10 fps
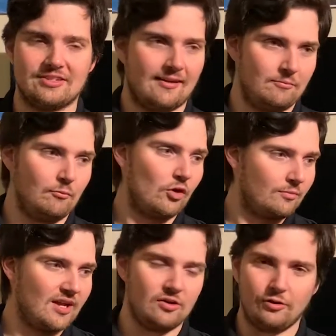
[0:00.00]
And one of
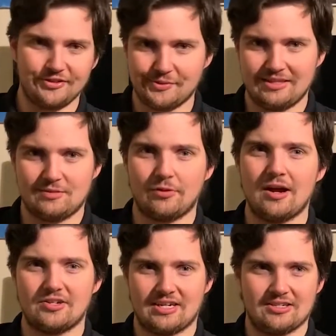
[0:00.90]
my goals with this
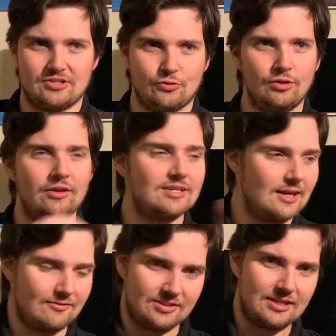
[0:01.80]
project is to really
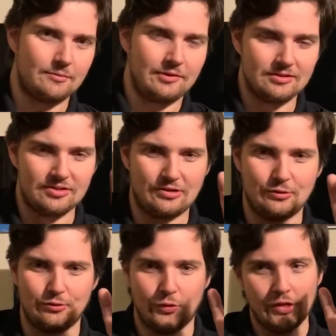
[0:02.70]
dive deep
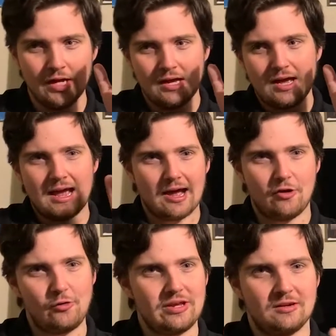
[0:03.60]
into how
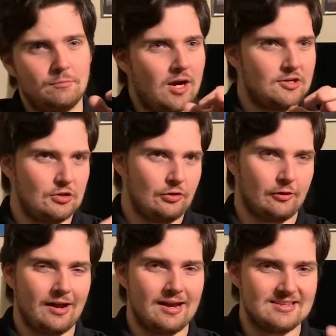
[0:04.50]
we can
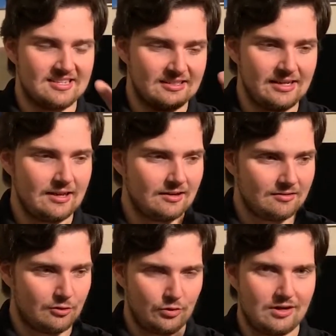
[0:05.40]
modularize and get
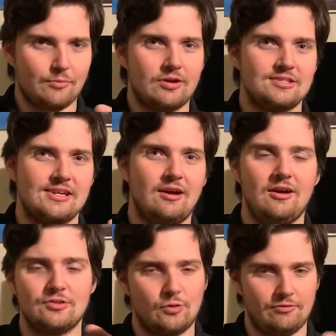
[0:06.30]
3D printing
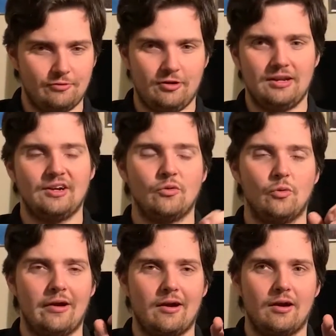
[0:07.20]
onto a footing
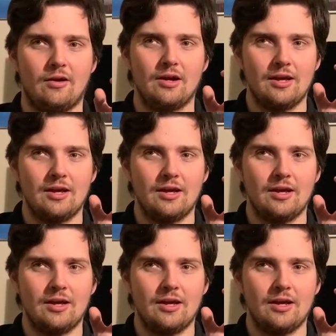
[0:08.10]
where